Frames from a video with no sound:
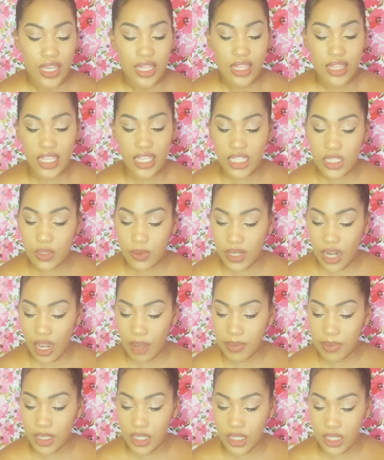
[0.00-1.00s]
This one I
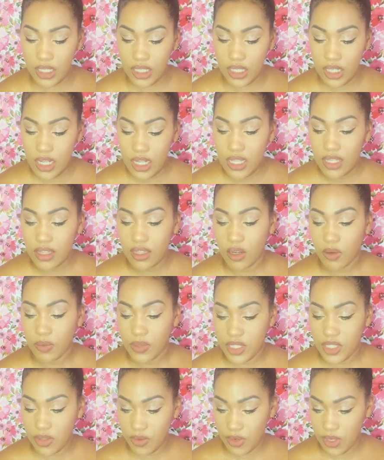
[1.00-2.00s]
put, there
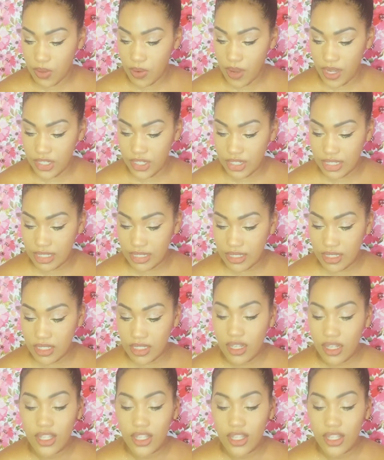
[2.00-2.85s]
was 3 questions.